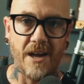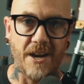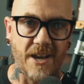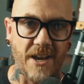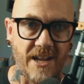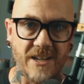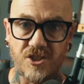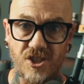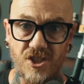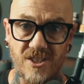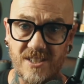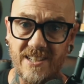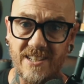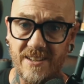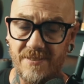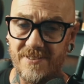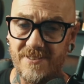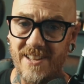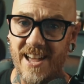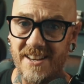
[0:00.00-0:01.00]
and I'll just
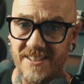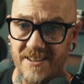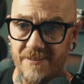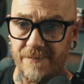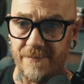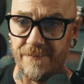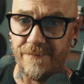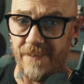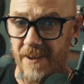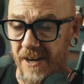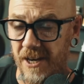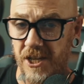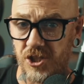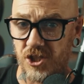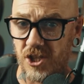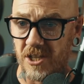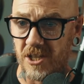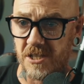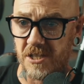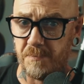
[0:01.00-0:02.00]
leave Dan to
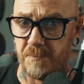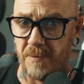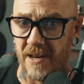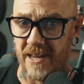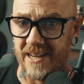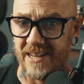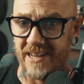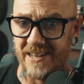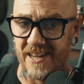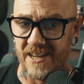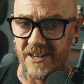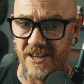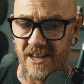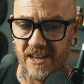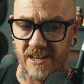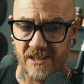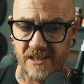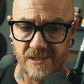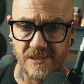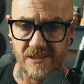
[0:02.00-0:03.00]
finish explaining
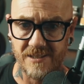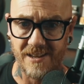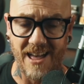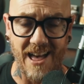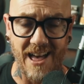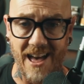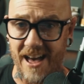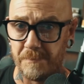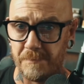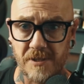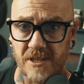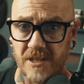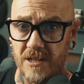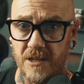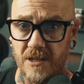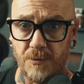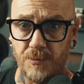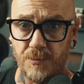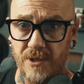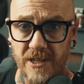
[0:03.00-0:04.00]
his
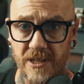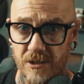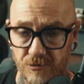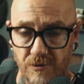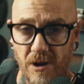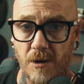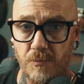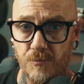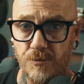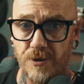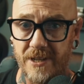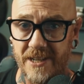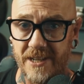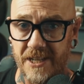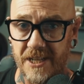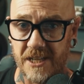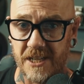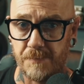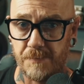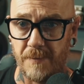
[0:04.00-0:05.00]
absolutely
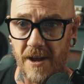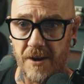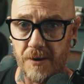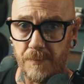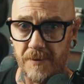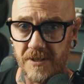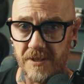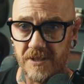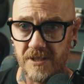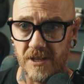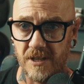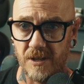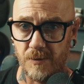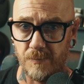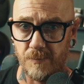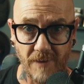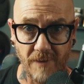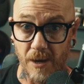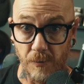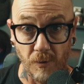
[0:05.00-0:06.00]
groundbreaking experiment to
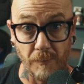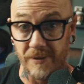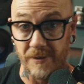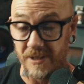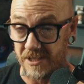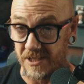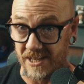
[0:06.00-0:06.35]
you. I won't be a